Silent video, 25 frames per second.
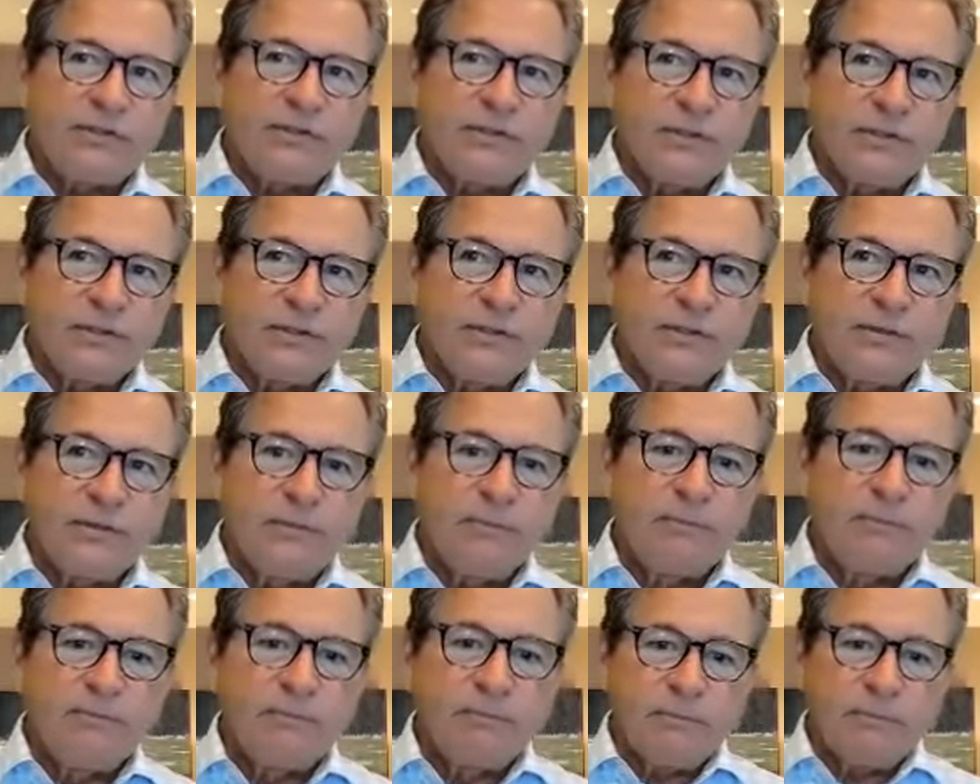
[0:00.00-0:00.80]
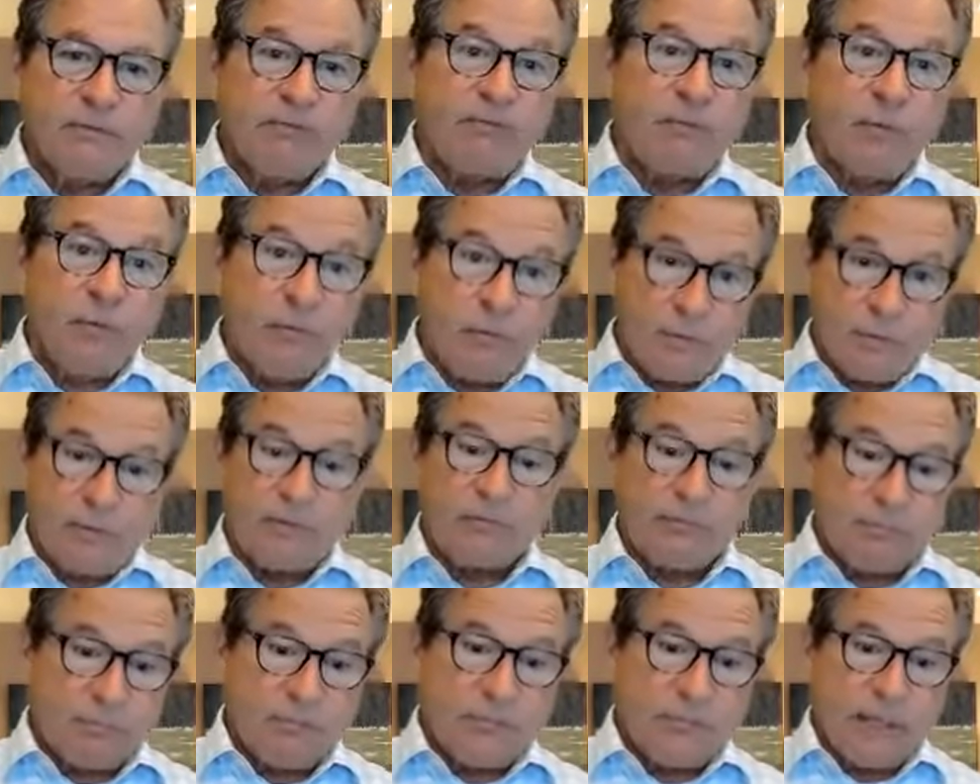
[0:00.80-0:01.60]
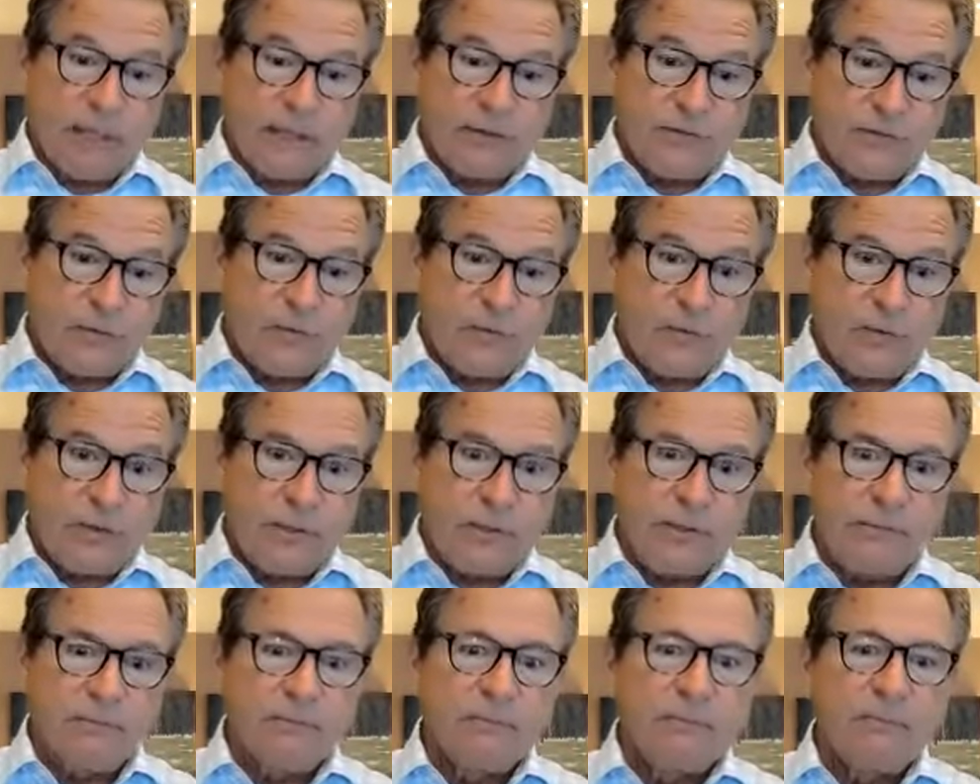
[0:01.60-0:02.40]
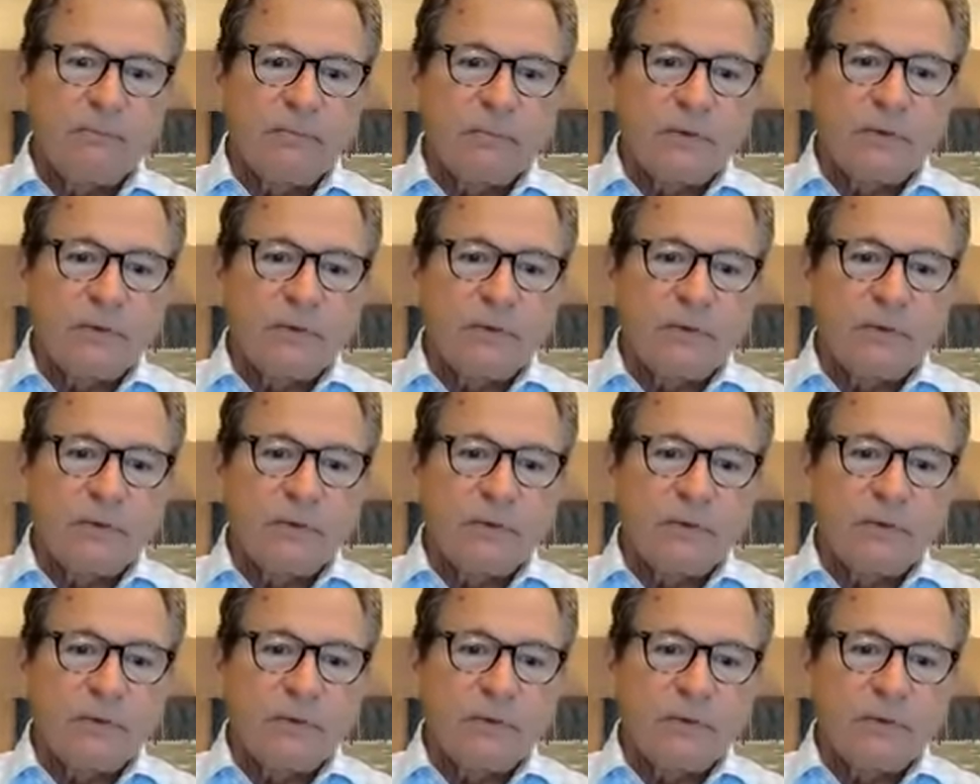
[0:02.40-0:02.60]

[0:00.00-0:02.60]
to before I joined,